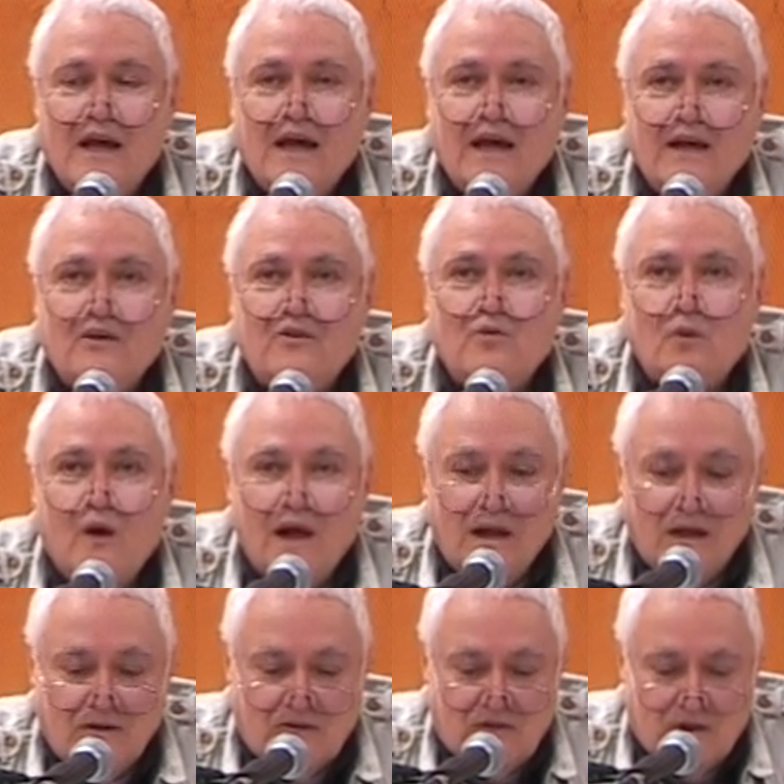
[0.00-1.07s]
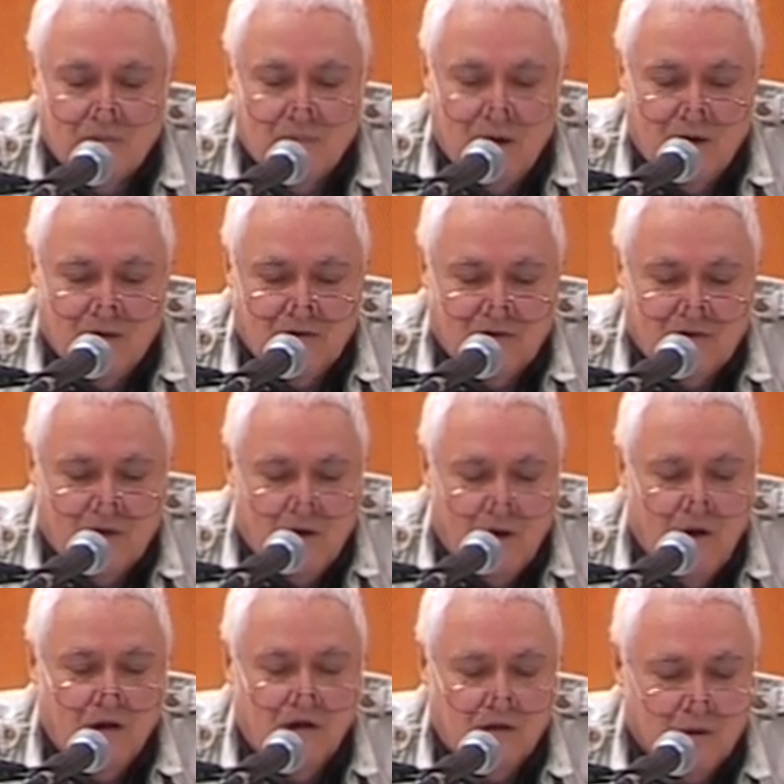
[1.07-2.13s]
as well as the most
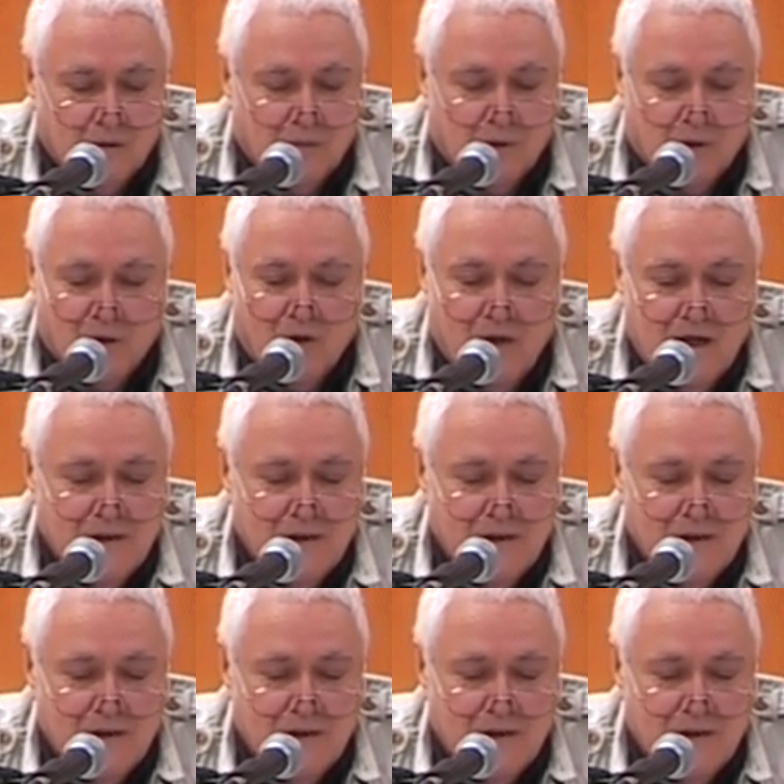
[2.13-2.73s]
honorable,